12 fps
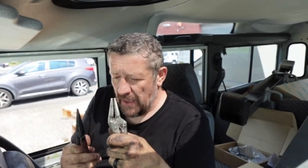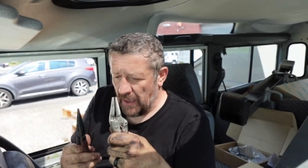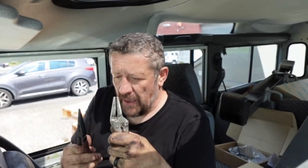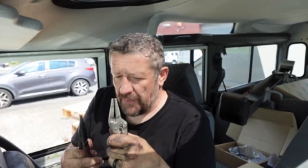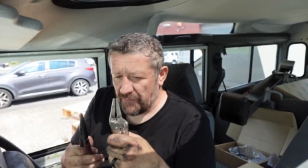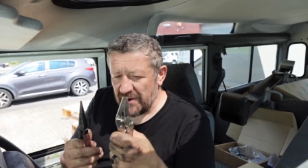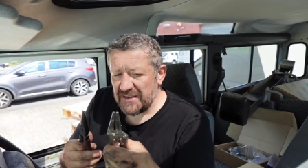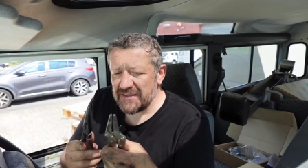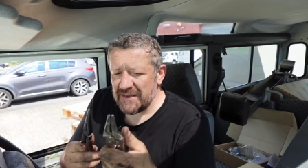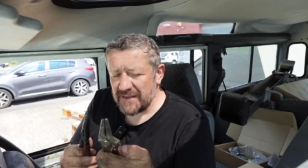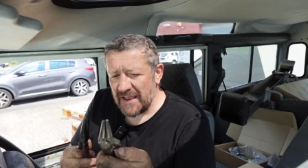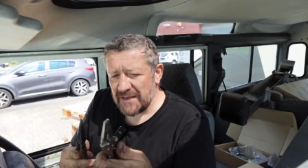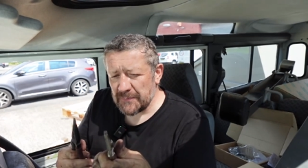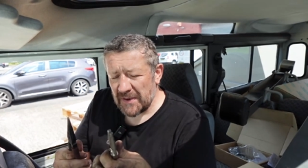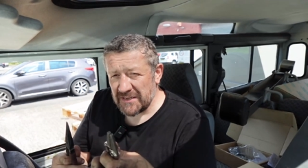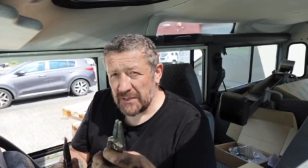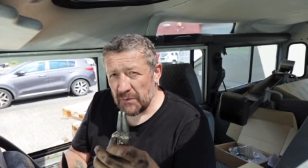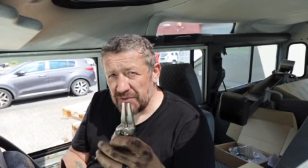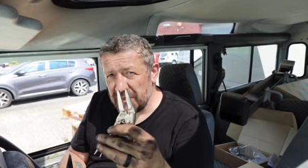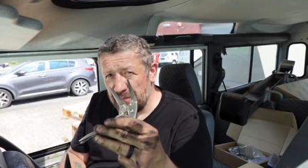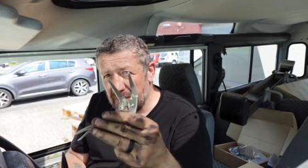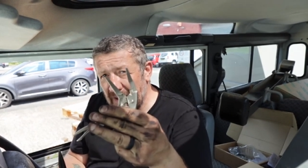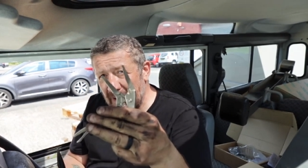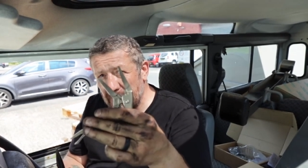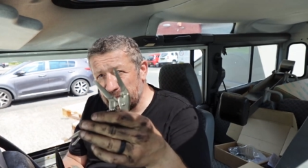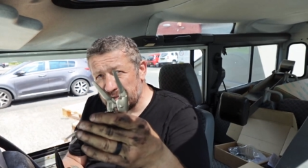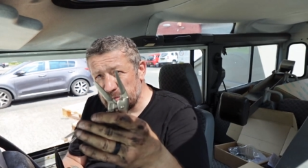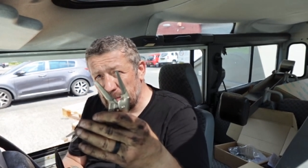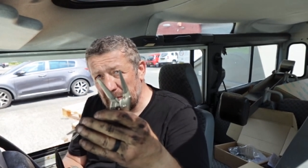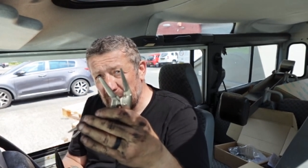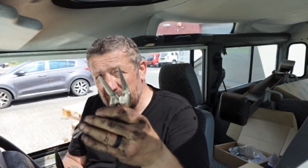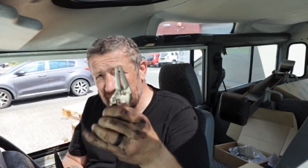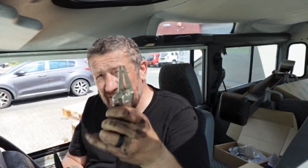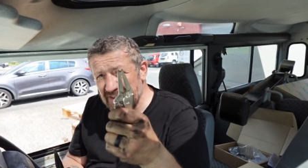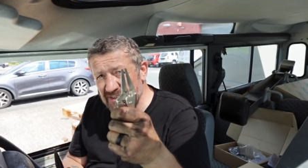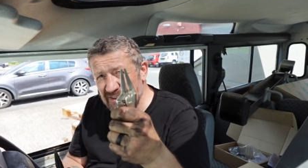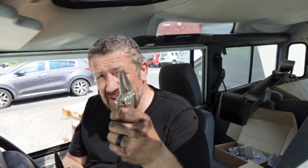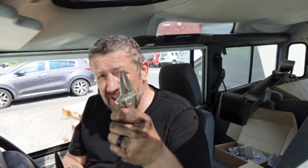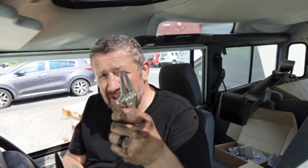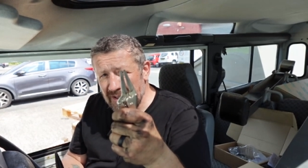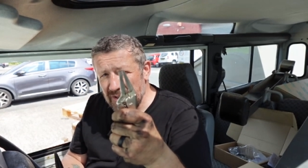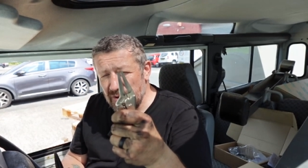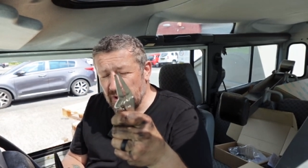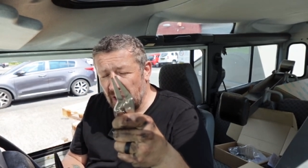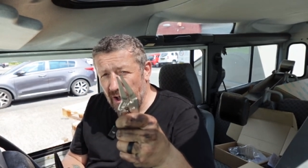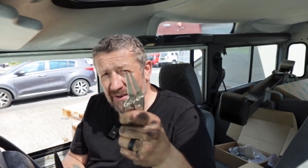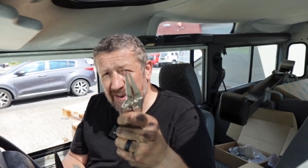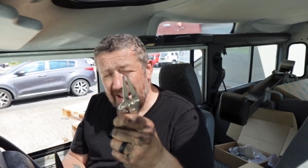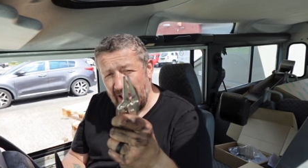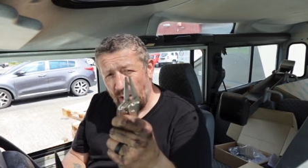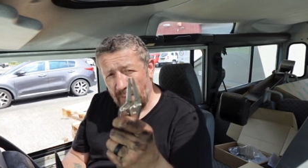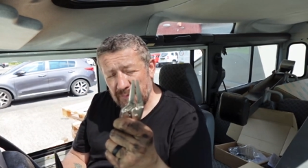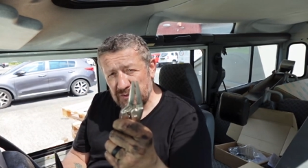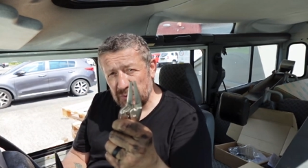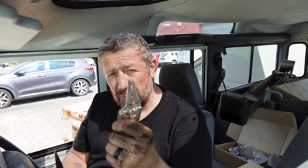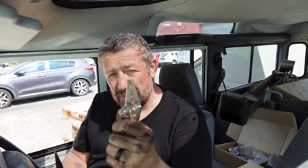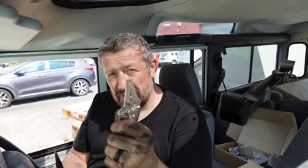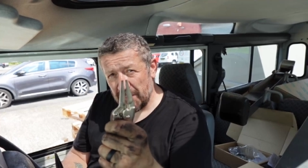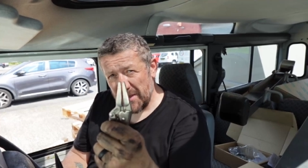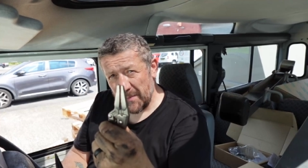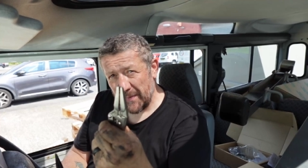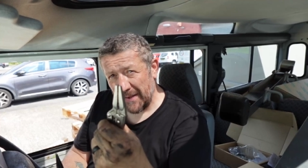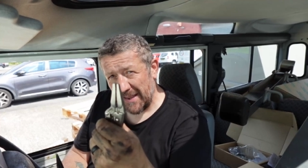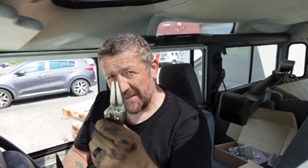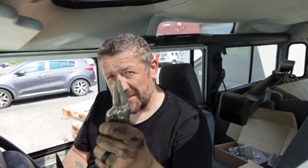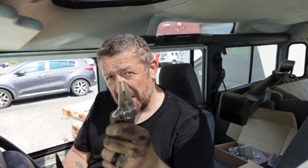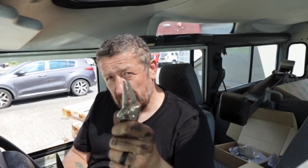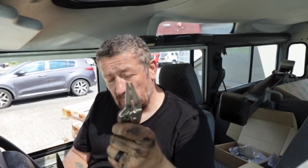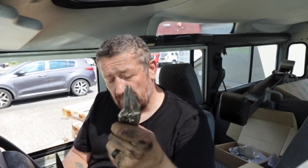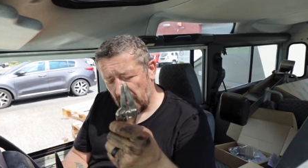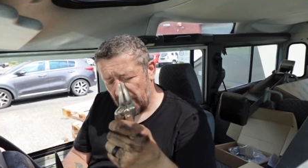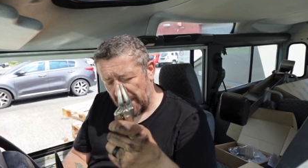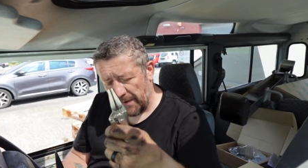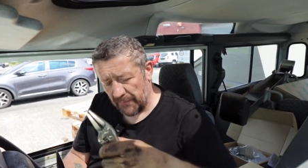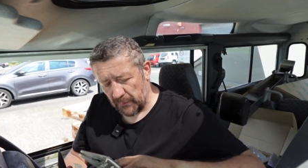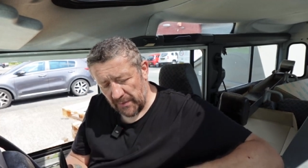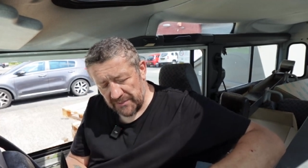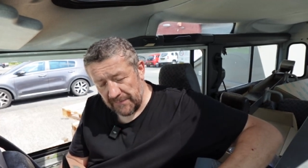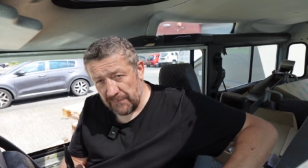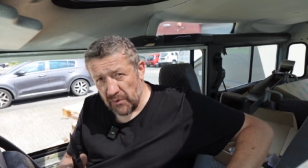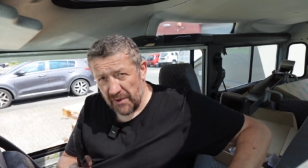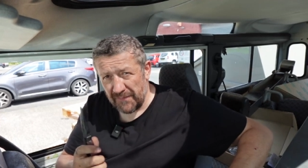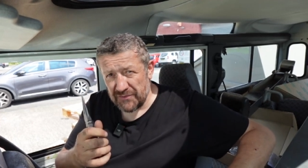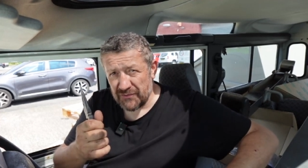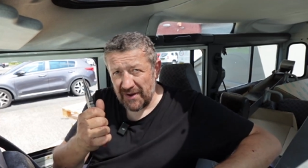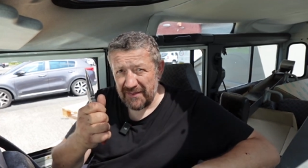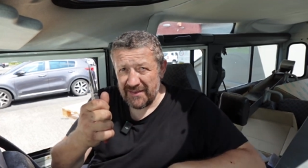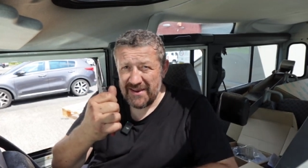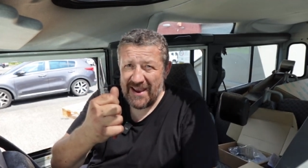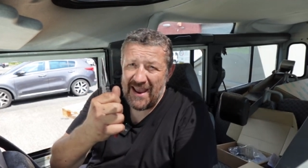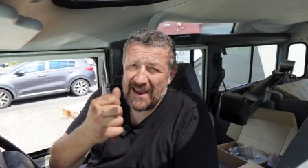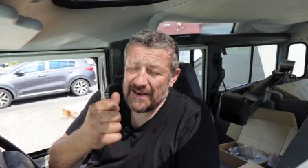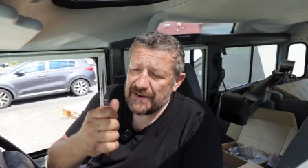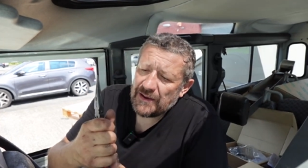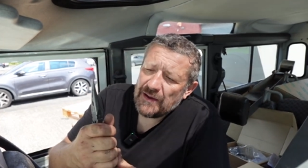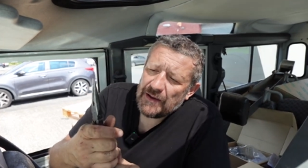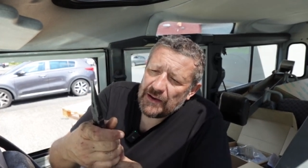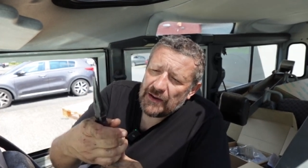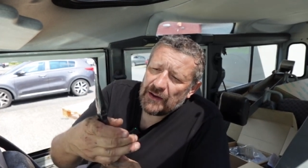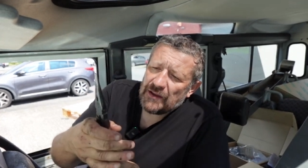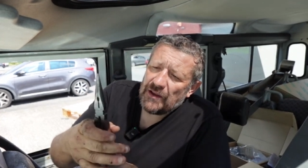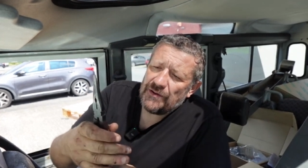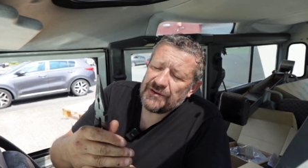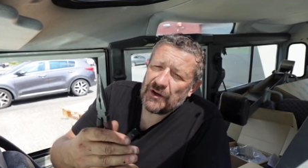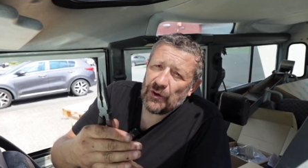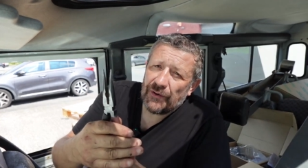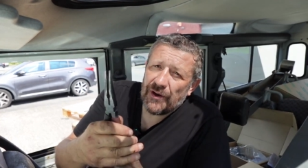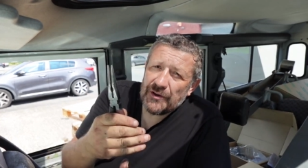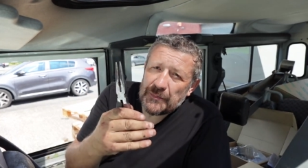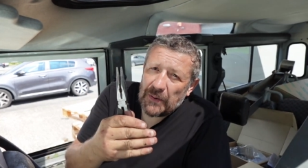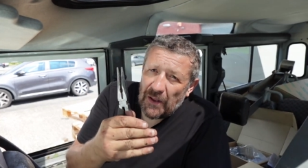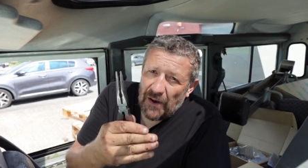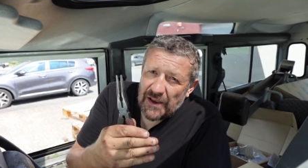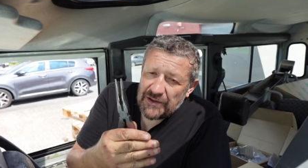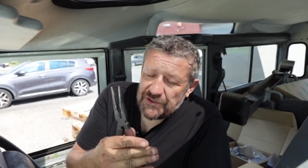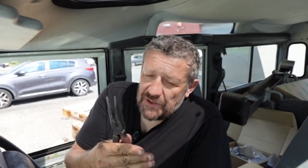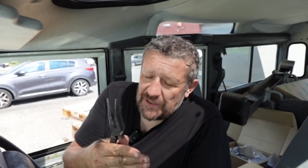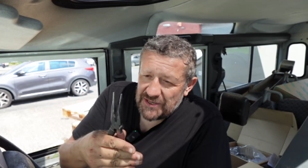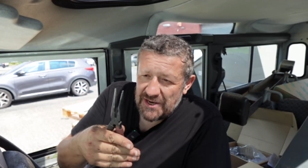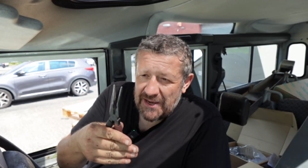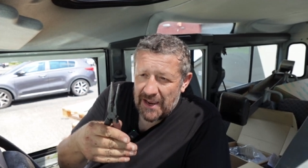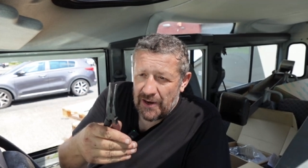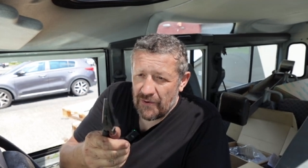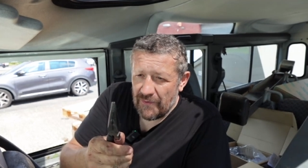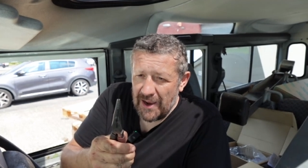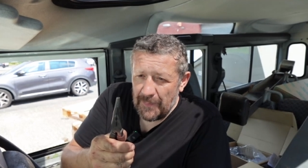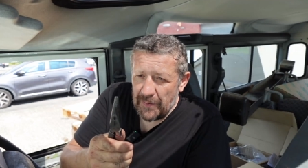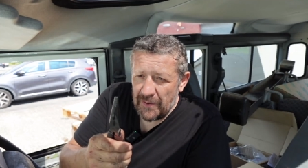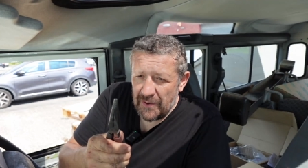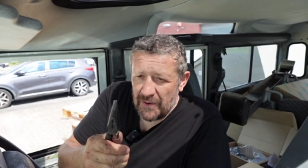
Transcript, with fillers: uh, the reason he said is basically once you've clamped the spring with this, you can't let off at all to manipulate it and move it around. Whereas you've got enough strength in your hand, using a long nose pliers, you can actually get a grip,